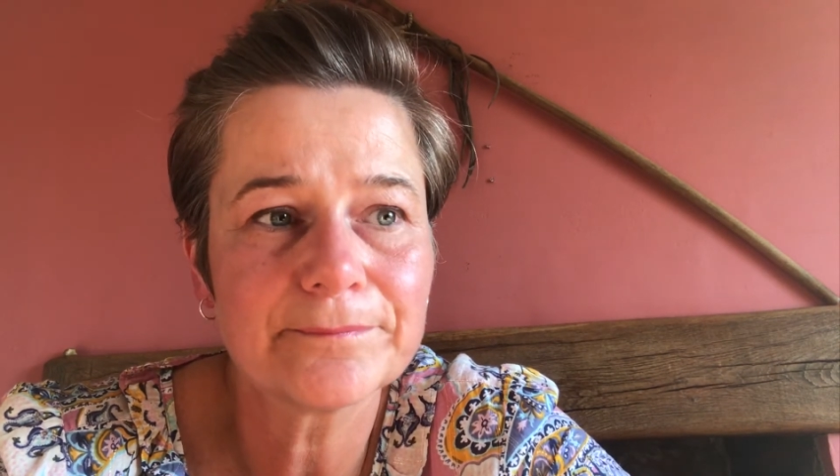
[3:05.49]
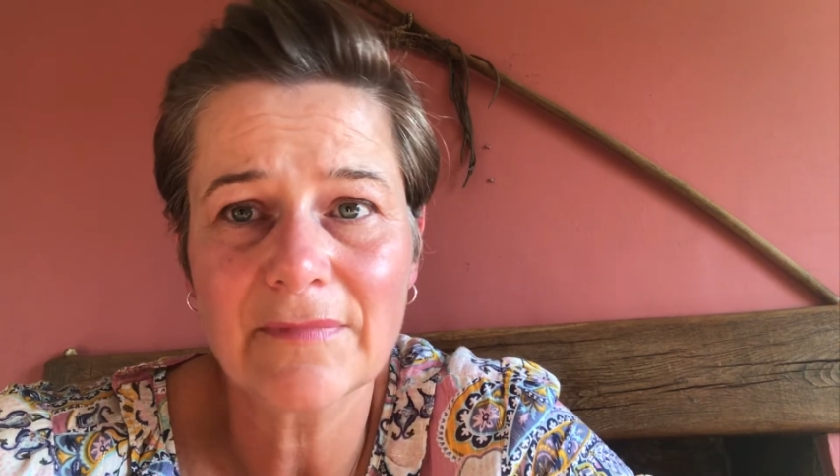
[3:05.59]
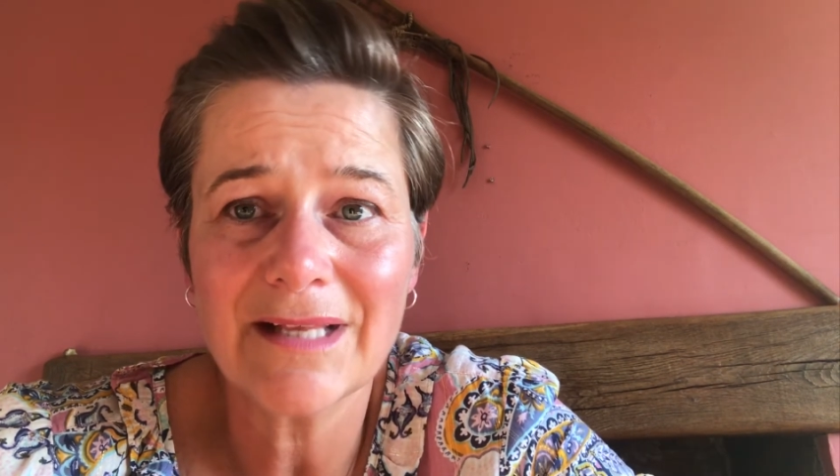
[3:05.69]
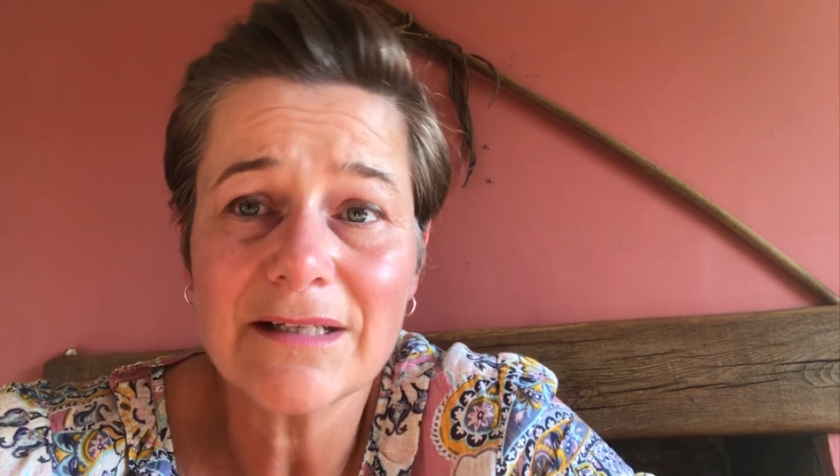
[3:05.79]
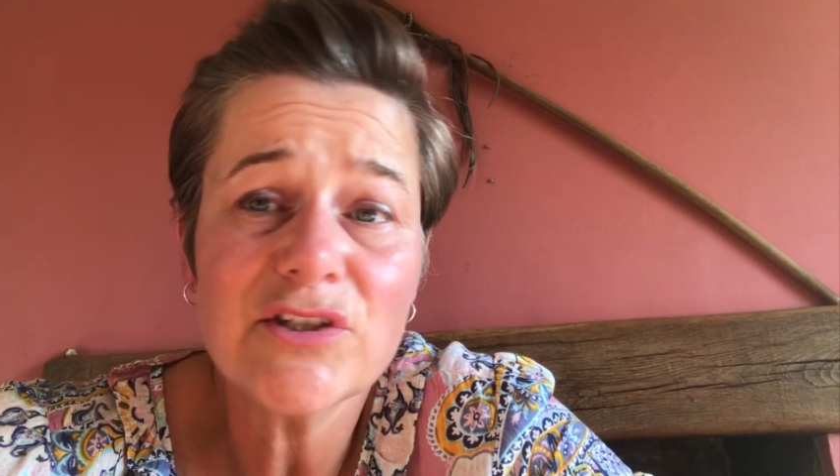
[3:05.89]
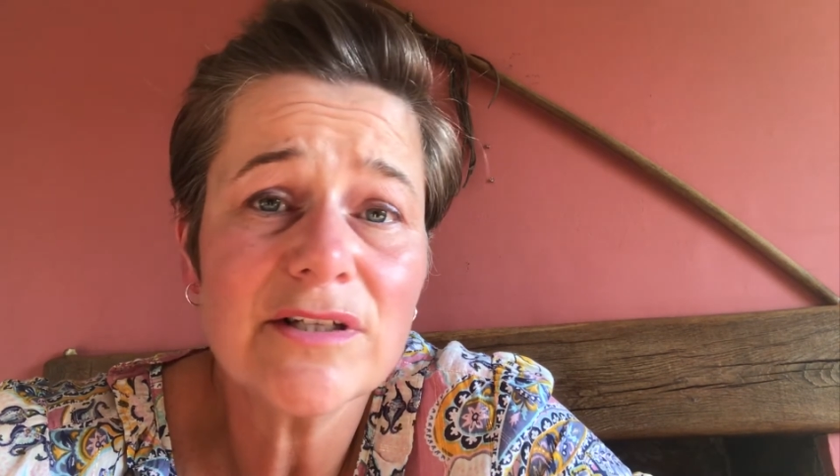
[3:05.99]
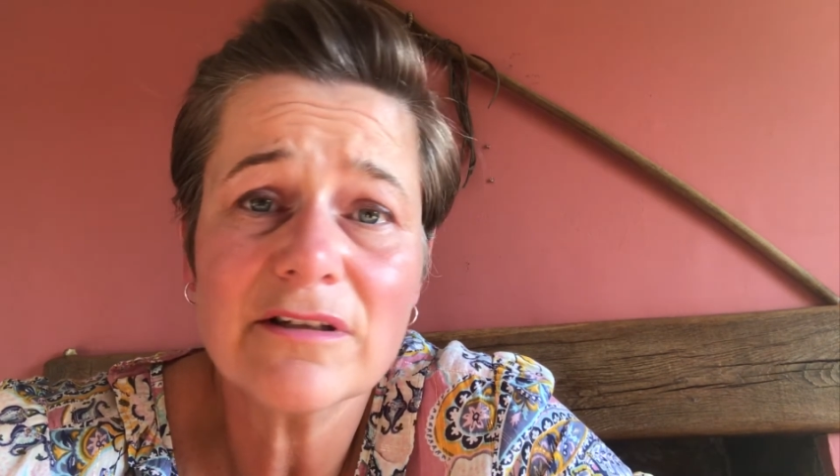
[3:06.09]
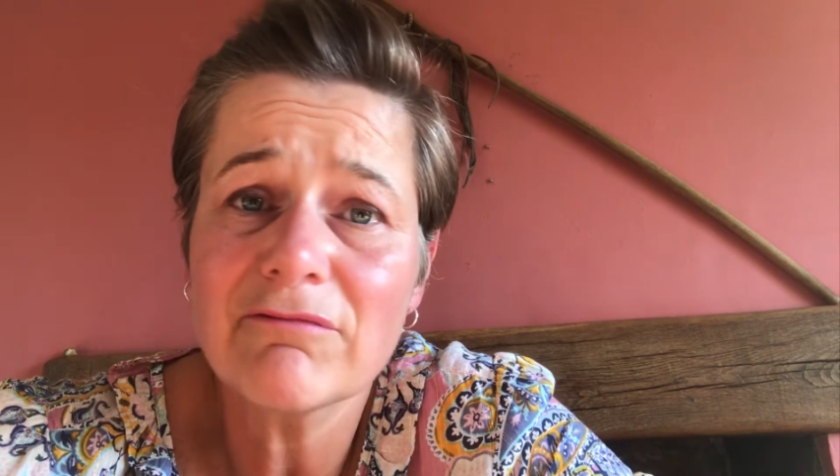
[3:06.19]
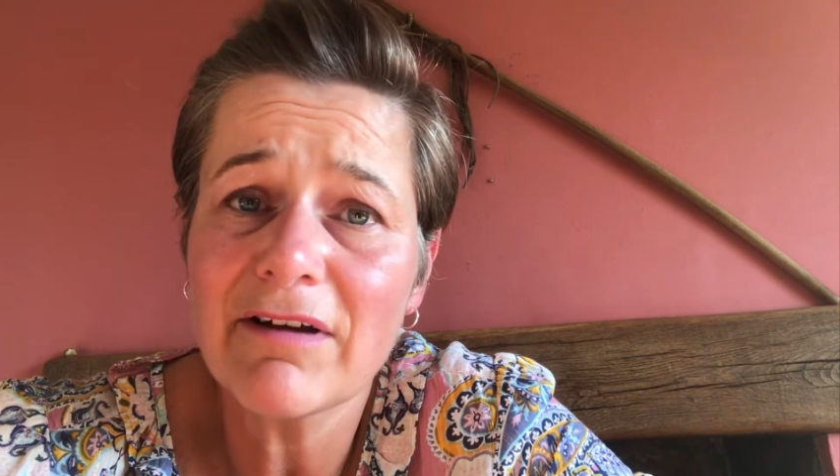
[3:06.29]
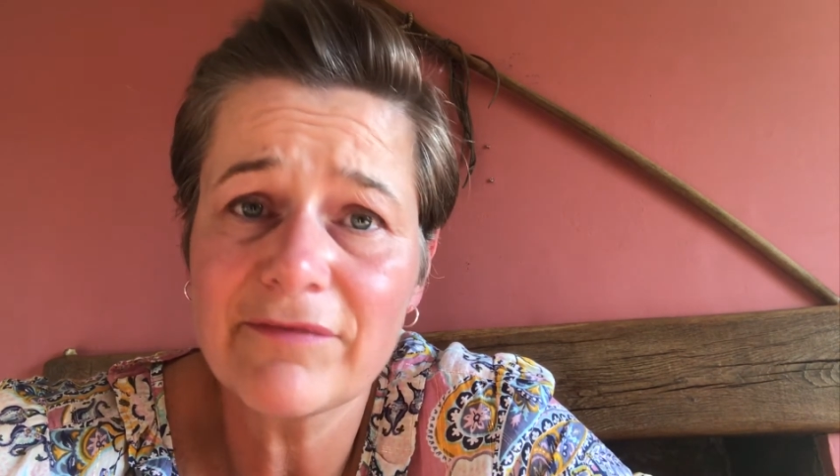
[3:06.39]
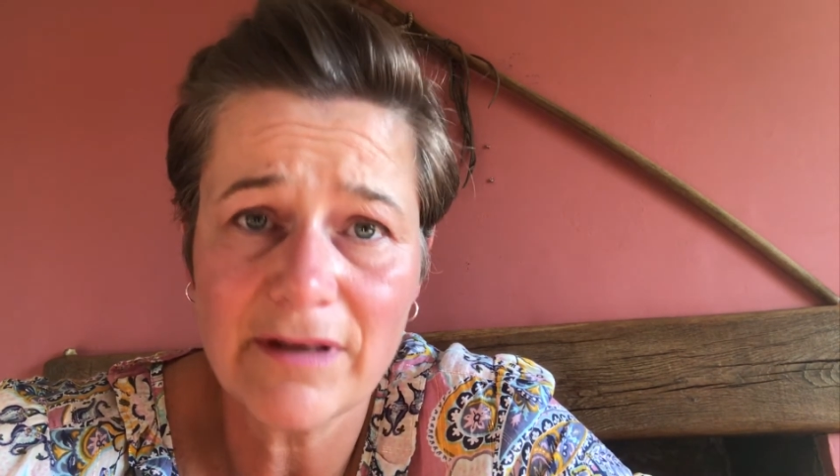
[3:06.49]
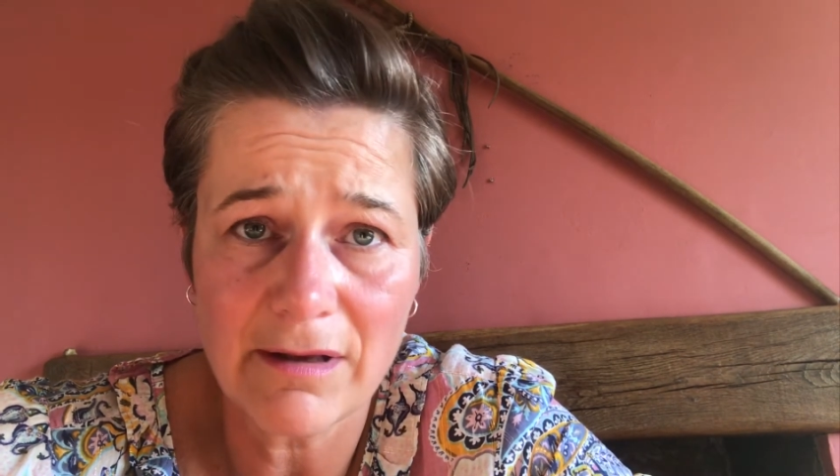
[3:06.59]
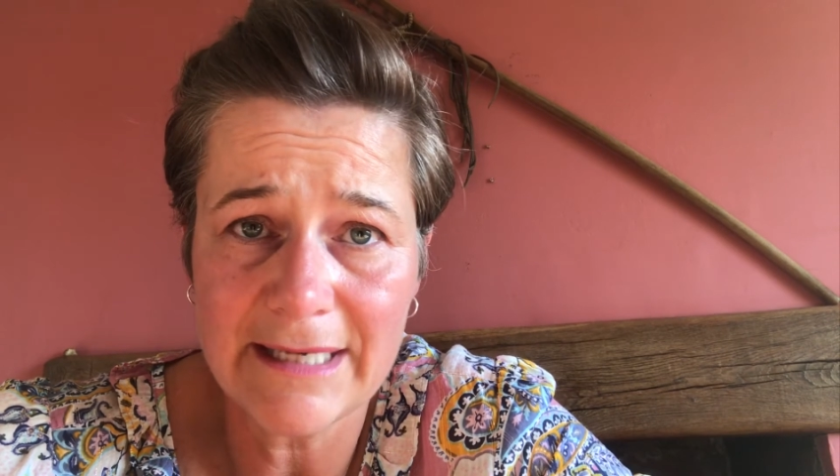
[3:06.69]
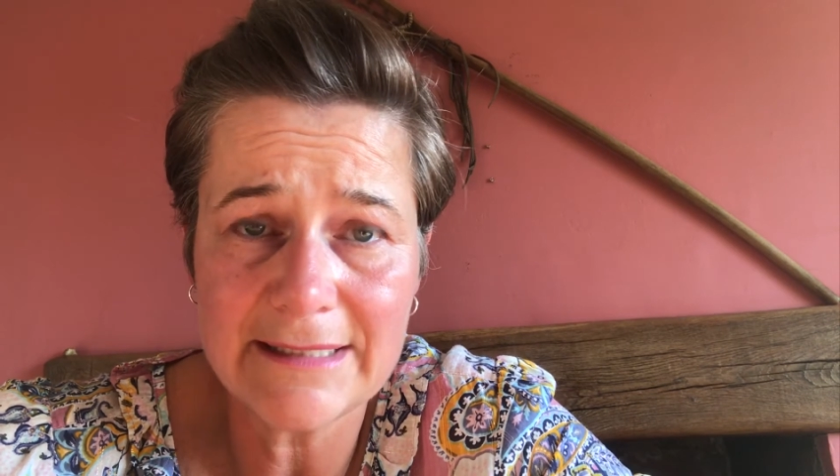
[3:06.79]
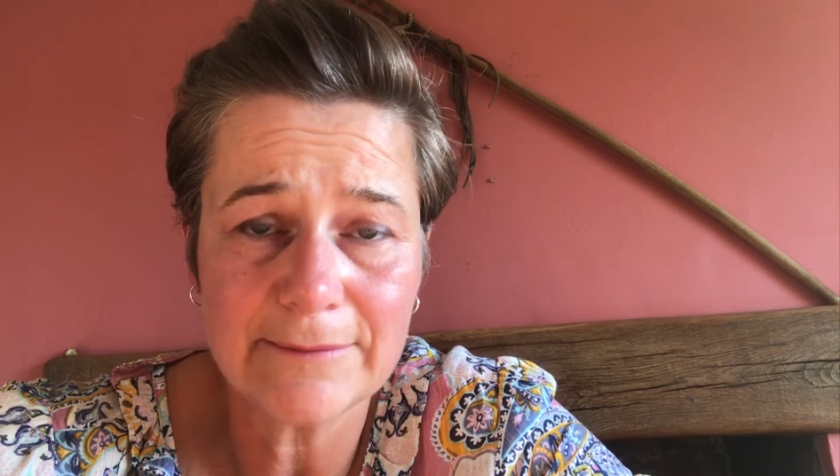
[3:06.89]
That's just a rough
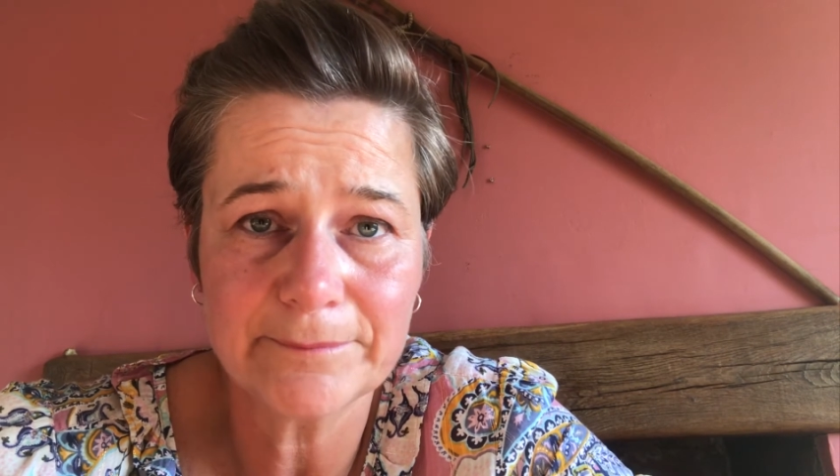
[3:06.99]
guide.